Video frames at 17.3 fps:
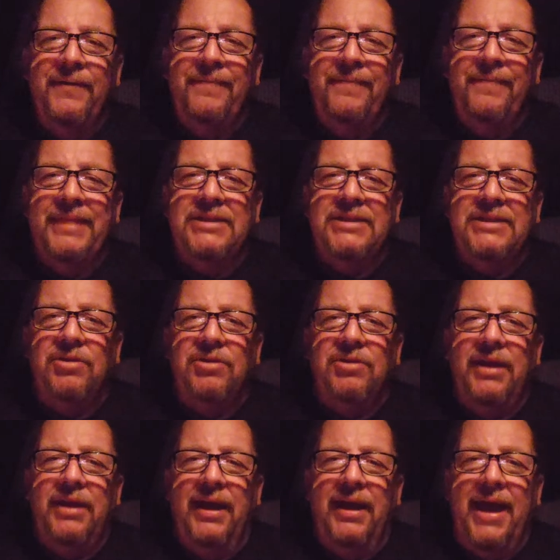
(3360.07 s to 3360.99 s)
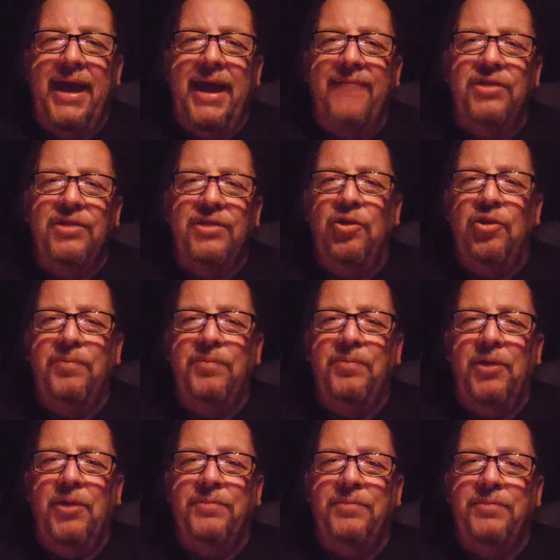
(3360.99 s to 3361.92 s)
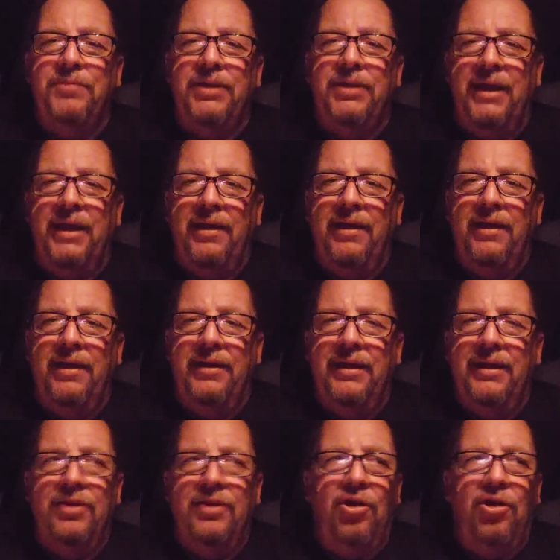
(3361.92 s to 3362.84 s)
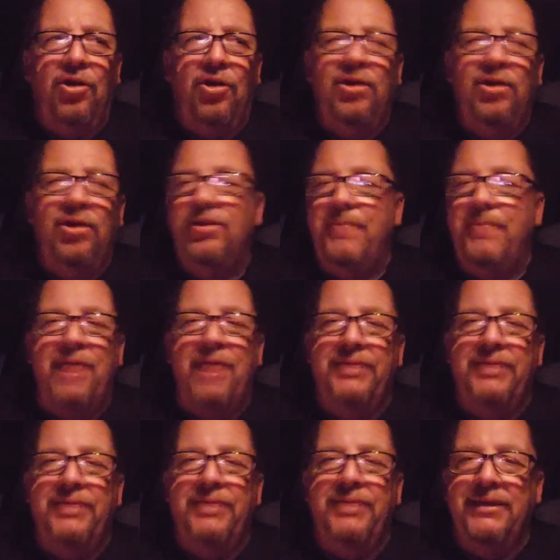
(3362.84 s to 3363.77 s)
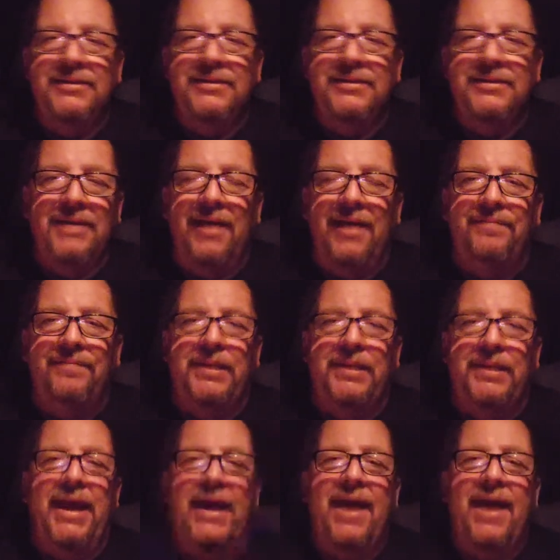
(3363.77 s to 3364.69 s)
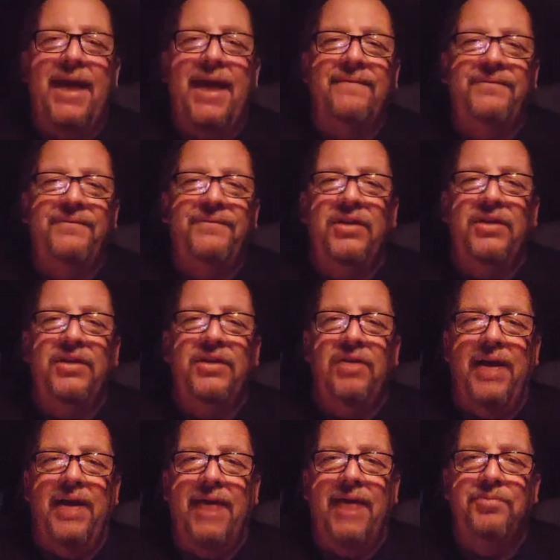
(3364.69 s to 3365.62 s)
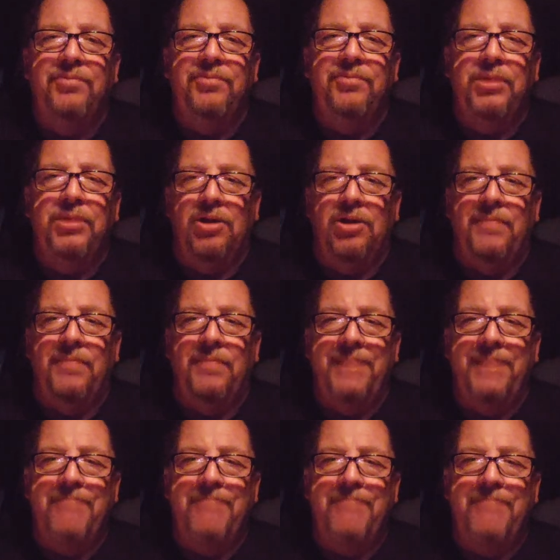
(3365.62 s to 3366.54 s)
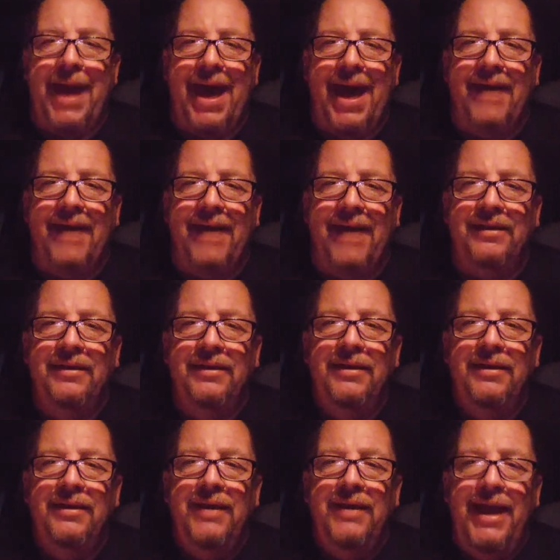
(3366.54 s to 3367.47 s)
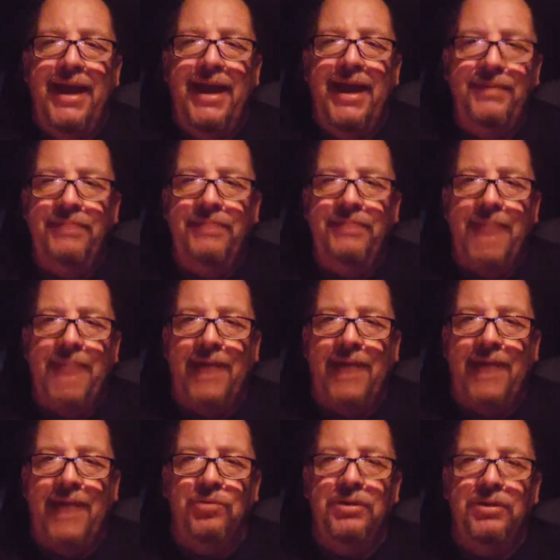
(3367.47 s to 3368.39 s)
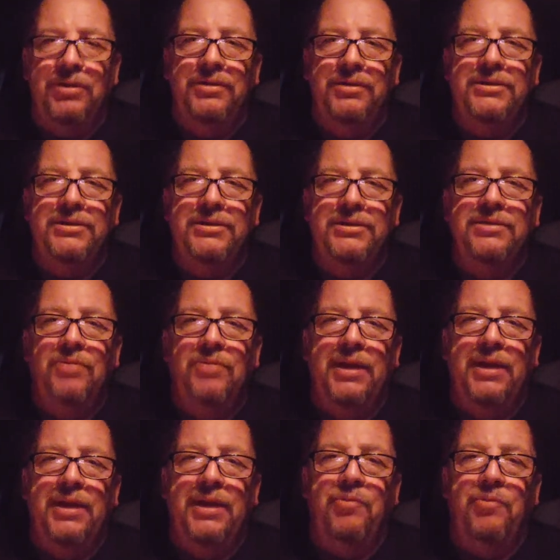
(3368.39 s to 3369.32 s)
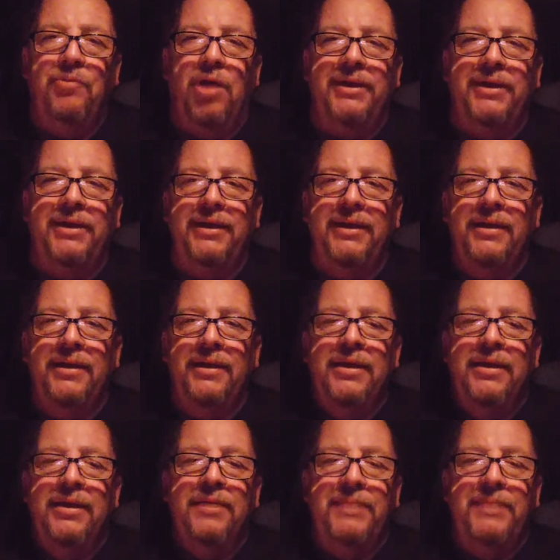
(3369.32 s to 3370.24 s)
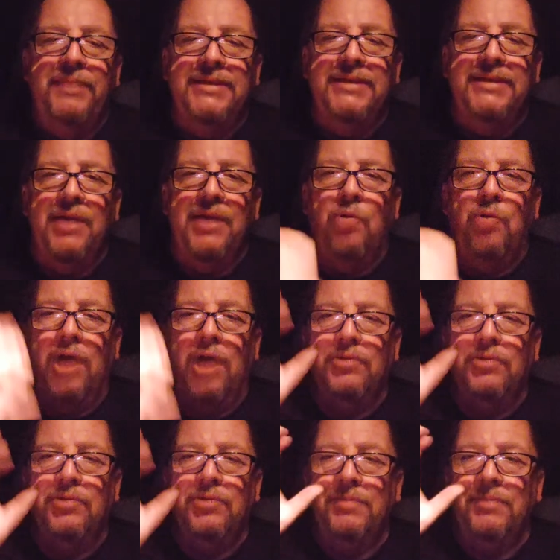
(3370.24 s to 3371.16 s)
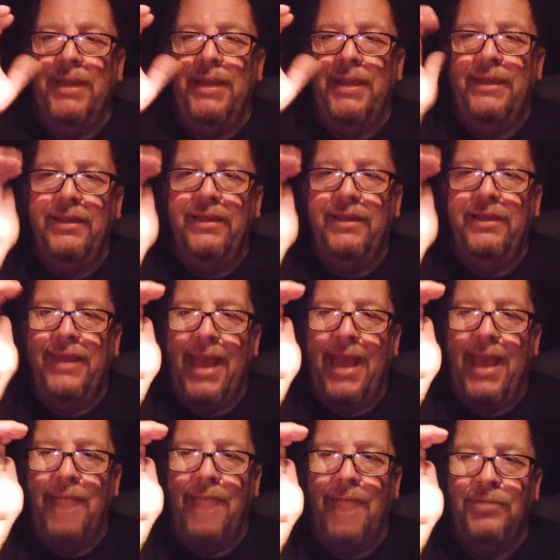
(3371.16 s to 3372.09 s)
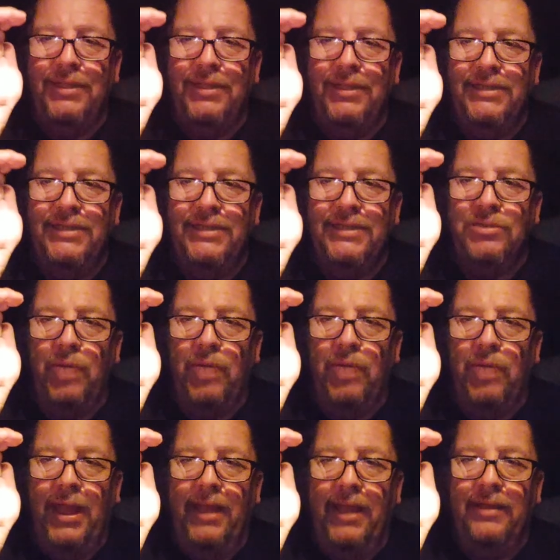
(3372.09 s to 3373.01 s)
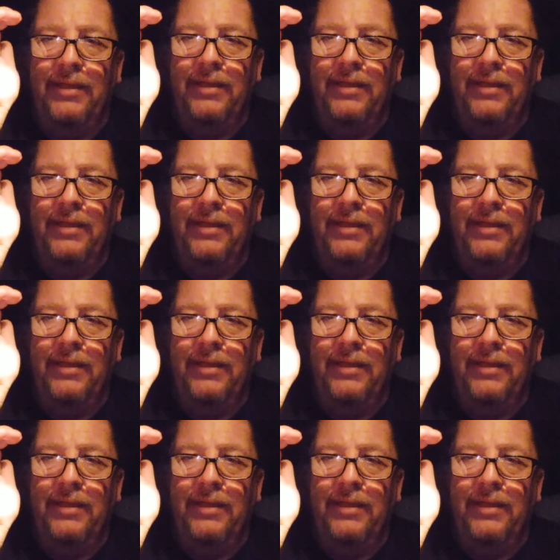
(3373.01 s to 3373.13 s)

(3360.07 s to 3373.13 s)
So I have the GoPro, but only and all the mounting stuff, but I haven't figured out how to put it on my back, aiming backwards while I'm walking, because I walk with my camera this way,